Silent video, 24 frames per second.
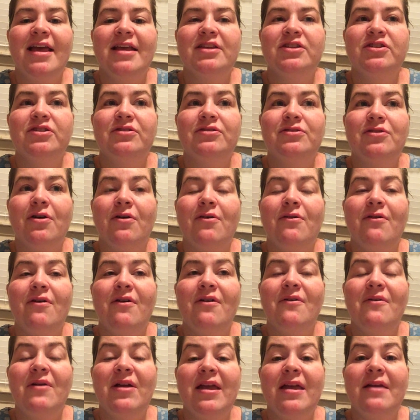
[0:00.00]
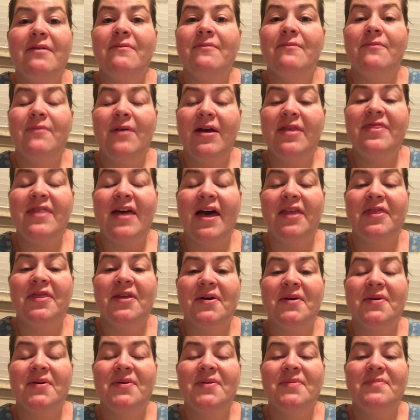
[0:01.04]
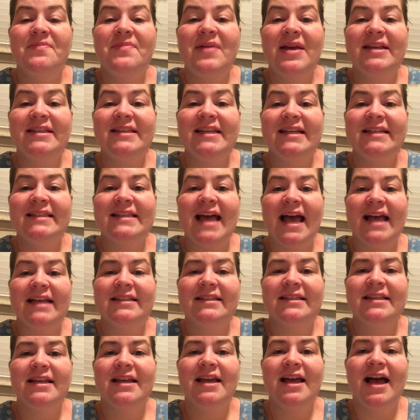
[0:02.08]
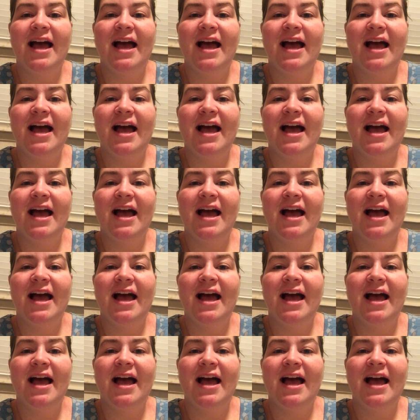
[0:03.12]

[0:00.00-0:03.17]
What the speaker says: So with that though, big success.